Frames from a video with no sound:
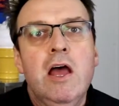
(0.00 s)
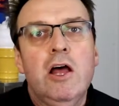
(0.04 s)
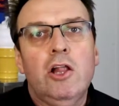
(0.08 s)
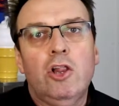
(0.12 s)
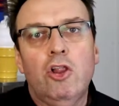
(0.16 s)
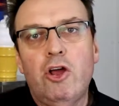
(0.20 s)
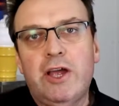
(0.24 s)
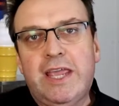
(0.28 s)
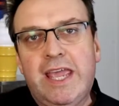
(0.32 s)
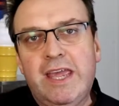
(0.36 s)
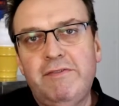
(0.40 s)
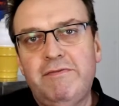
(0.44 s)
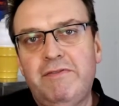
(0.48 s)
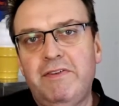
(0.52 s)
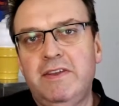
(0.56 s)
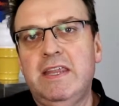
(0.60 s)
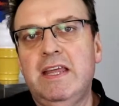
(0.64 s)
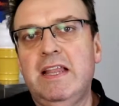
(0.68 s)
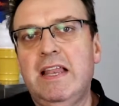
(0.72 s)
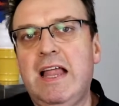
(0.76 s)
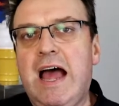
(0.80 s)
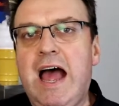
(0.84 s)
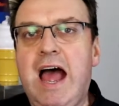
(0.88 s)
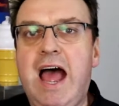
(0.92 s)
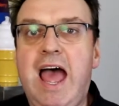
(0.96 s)
Lochhead
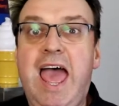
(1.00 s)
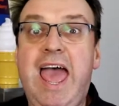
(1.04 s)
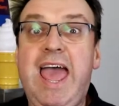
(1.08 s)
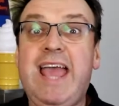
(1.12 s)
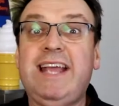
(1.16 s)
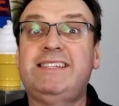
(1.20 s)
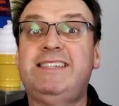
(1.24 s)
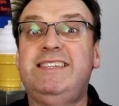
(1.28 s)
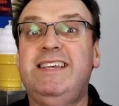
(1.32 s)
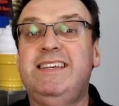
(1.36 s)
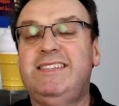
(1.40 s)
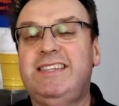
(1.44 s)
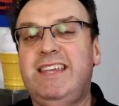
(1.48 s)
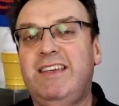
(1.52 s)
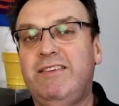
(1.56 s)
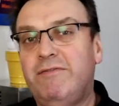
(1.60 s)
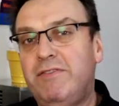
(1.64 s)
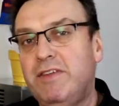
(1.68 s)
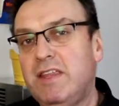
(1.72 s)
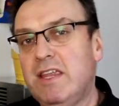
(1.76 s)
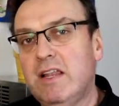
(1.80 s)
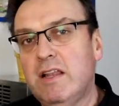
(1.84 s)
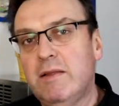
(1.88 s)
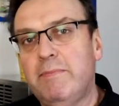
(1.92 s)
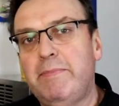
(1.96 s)
Vanilla are accessing
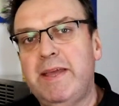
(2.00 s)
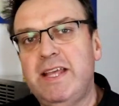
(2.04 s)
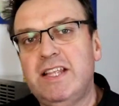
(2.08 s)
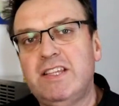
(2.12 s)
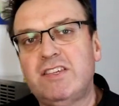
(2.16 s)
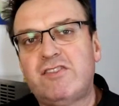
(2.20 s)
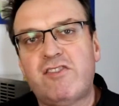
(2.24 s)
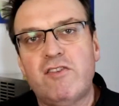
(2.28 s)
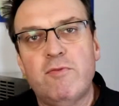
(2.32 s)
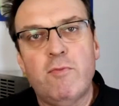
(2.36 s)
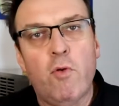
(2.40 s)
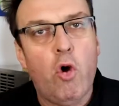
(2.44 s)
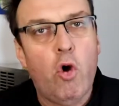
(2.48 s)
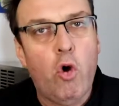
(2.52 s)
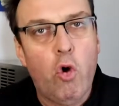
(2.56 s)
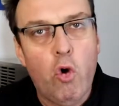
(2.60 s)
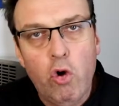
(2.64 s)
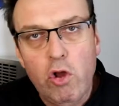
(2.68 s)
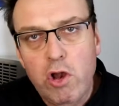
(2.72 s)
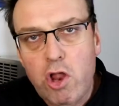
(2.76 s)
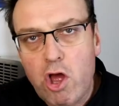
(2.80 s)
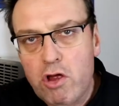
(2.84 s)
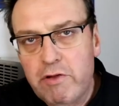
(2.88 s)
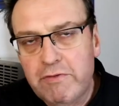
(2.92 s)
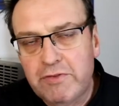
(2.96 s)
vanilla beans from
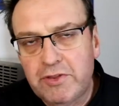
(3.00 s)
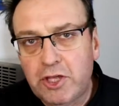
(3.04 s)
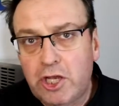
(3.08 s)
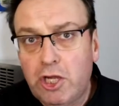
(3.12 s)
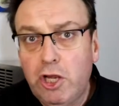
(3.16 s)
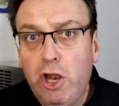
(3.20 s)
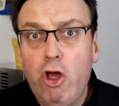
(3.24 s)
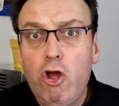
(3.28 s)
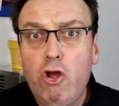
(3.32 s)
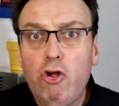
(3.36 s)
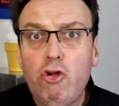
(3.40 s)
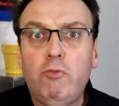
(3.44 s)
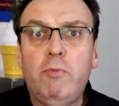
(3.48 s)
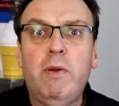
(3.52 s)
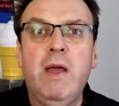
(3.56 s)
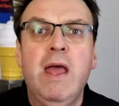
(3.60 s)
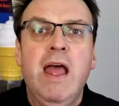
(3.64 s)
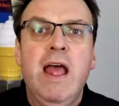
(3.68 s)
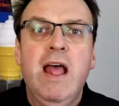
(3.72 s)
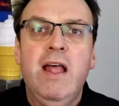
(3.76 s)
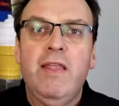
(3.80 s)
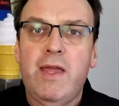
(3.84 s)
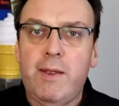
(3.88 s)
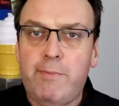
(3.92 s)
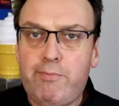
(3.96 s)
all over the globe.
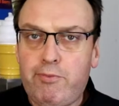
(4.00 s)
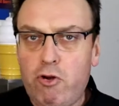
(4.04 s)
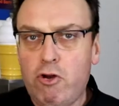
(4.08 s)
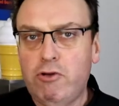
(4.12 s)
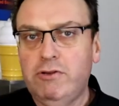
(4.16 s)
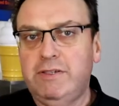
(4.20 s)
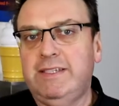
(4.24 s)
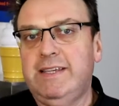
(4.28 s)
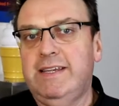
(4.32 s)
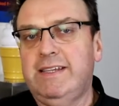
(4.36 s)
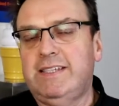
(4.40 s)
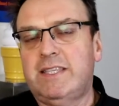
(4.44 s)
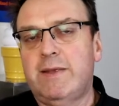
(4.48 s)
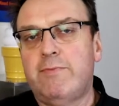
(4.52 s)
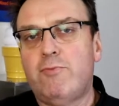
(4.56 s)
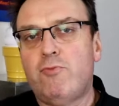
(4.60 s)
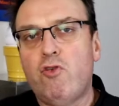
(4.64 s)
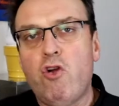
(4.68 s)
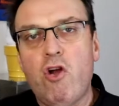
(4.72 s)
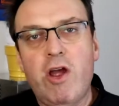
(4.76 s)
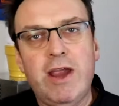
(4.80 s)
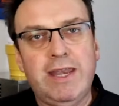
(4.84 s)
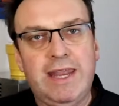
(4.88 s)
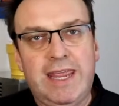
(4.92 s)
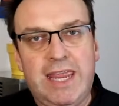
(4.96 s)
They process them
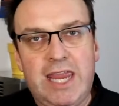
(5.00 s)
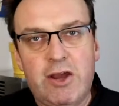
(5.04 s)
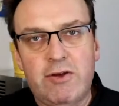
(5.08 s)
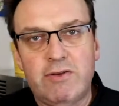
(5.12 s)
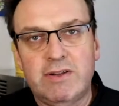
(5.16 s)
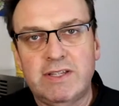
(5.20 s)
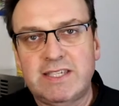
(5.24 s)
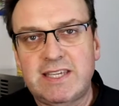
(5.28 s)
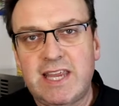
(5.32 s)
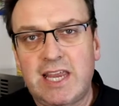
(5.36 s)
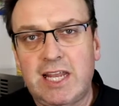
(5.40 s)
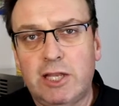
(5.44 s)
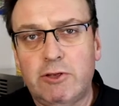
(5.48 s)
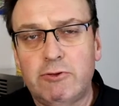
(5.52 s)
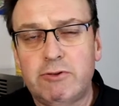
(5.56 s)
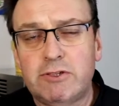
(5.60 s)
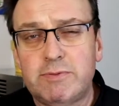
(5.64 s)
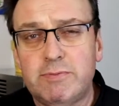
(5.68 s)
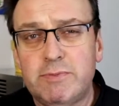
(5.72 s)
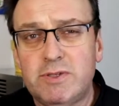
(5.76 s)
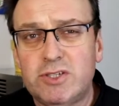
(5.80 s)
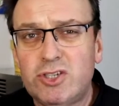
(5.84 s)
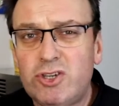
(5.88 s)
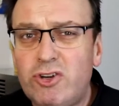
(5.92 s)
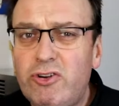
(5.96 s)
right here in Saint Louis,
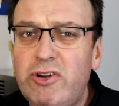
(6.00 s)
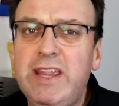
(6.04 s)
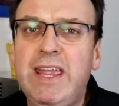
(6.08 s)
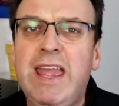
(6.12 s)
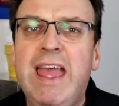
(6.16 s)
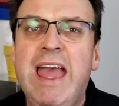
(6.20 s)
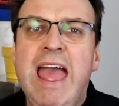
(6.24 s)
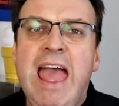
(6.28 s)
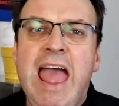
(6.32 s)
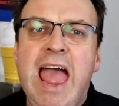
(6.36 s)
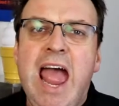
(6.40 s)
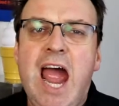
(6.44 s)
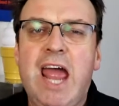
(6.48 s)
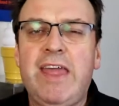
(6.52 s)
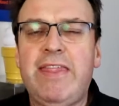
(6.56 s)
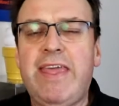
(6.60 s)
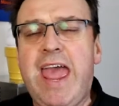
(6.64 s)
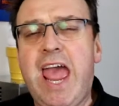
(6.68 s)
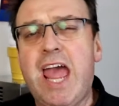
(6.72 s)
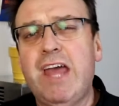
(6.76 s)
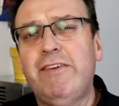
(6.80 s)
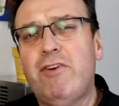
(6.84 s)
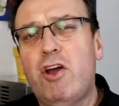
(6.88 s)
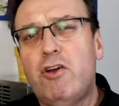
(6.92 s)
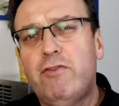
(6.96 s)
Missouri, and they
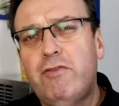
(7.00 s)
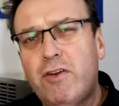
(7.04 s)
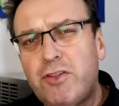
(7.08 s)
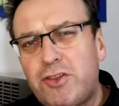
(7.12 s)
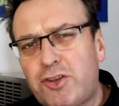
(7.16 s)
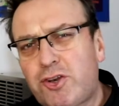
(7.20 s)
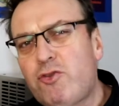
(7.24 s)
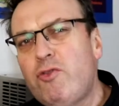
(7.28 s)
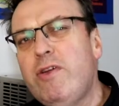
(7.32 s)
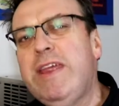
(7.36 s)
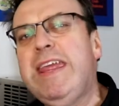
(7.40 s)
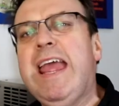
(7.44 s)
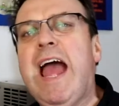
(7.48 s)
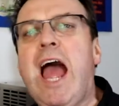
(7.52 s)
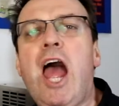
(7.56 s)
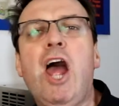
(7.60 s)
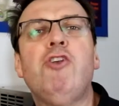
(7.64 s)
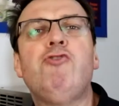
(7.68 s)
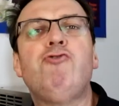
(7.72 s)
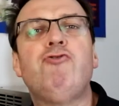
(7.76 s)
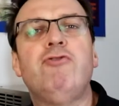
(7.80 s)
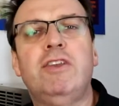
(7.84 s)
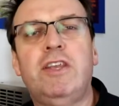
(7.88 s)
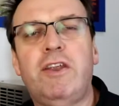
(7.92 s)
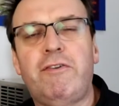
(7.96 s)
have over three
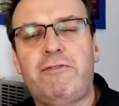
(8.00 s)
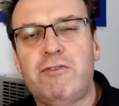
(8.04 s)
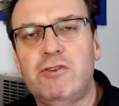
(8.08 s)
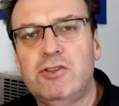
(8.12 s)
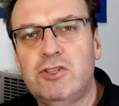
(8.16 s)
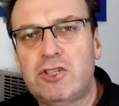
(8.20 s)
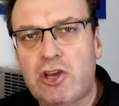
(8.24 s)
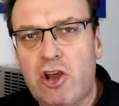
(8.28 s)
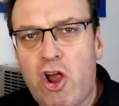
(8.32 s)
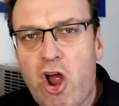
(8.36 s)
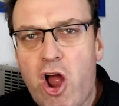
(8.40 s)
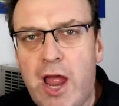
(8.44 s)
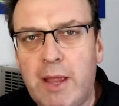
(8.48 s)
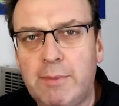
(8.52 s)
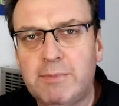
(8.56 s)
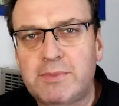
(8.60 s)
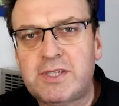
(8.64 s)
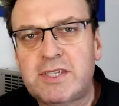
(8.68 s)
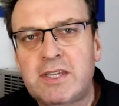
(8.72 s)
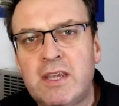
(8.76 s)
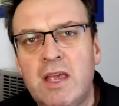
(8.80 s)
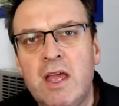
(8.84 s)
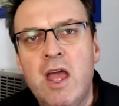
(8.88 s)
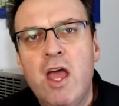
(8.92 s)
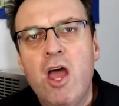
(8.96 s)
hundred different
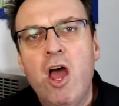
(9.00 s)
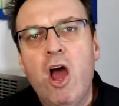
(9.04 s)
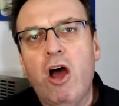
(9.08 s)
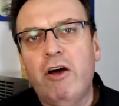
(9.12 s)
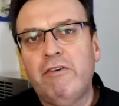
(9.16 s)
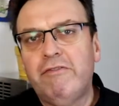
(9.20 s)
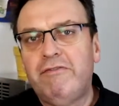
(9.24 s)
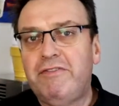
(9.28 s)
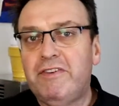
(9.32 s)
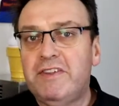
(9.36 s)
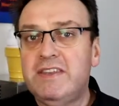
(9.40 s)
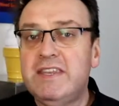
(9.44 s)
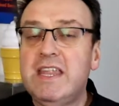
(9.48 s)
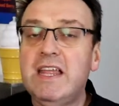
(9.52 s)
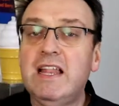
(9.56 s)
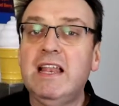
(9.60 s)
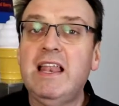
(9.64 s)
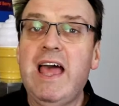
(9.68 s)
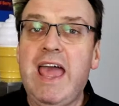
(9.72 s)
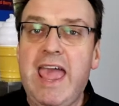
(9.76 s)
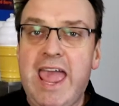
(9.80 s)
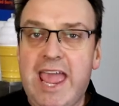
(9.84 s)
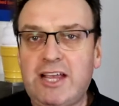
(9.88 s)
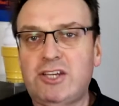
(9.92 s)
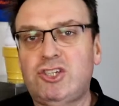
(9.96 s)
types of
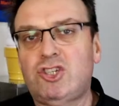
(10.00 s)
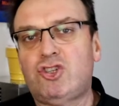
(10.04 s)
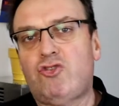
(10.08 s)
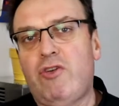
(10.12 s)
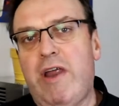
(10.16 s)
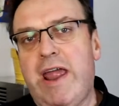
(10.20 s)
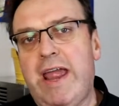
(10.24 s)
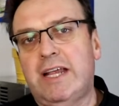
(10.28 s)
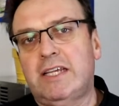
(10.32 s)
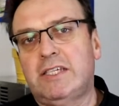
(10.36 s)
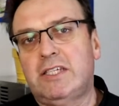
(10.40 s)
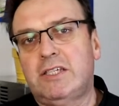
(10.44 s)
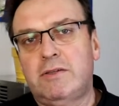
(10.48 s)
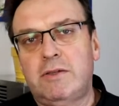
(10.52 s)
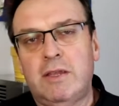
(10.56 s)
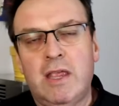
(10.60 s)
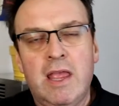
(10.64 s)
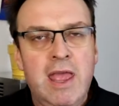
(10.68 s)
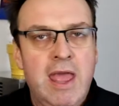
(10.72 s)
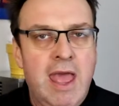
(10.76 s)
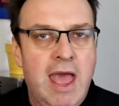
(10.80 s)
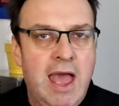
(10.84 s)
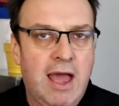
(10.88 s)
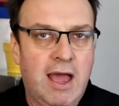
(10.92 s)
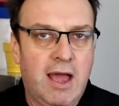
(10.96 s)
vanilla extracts,
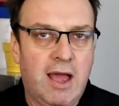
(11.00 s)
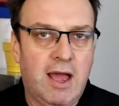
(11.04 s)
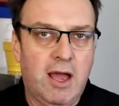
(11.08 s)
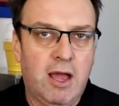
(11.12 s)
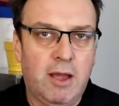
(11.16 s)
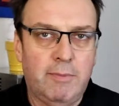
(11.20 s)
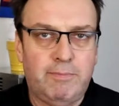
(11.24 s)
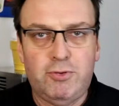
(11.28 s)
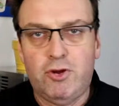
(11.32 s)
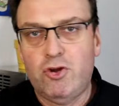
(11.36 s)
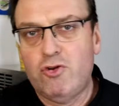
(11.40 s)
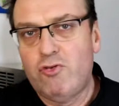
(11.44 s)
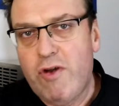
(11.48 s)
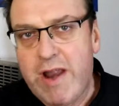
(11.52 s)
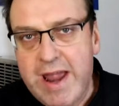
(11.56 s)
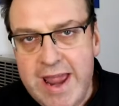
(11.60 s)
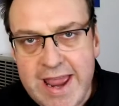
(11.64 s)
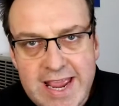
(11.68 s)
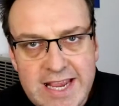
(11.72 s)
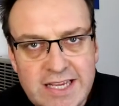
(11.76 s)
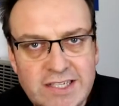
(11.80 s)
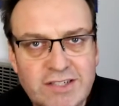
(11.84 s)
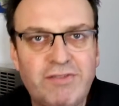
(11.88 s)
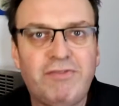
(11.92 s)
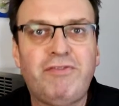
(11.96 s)
uh,
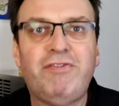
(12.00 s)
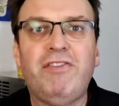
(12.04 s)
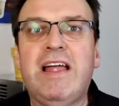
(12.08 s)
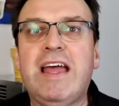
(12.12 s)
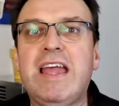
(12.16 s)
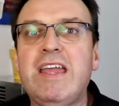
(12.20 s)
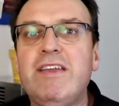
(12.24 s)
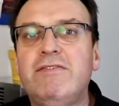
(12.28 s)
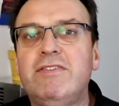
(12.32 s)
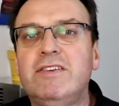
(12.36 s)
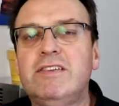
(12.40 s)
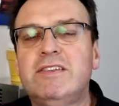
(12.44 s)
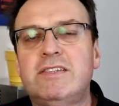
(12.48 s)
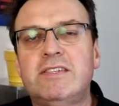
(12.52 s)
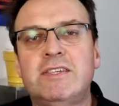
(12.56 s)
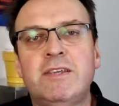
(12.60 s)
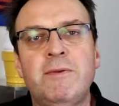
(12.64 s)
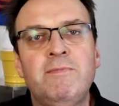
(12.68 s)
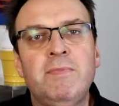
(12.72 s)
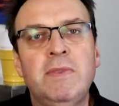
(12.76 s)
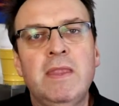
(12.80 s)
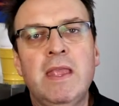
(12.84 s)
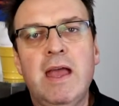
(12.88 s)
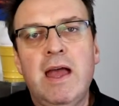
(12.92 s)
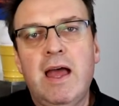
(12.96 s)
purees, flavors
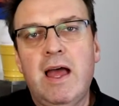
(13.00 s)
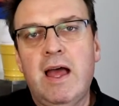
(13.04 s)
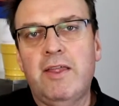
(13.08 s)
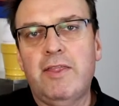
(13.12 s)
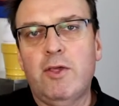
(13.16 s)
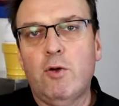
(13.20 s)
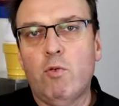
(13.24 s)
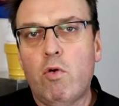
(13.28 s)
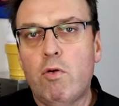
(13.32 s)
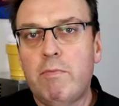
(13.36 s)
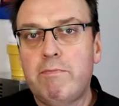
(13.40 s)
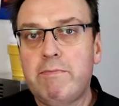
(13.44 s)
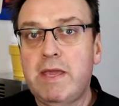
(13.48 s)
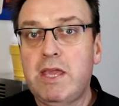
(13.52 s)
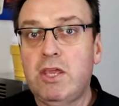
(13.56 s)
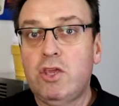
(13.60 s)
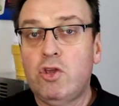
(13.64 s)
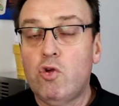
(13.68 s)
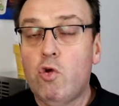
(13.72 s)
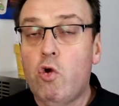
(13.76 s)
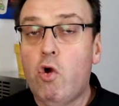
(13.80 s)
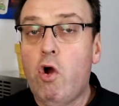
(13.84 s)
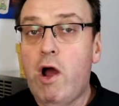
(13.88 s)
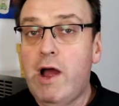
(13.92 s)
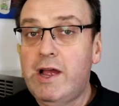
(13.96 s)
uh, that will meet
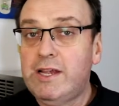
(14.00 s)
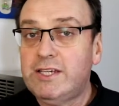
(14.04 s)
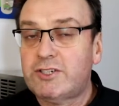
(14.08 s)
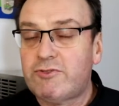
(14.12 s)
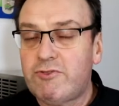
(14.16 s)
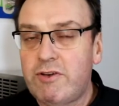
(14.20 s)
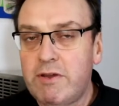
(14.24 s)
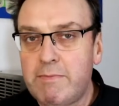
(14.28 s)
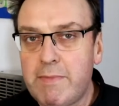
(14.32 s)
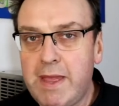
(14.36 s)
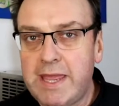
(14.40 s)
your ice cream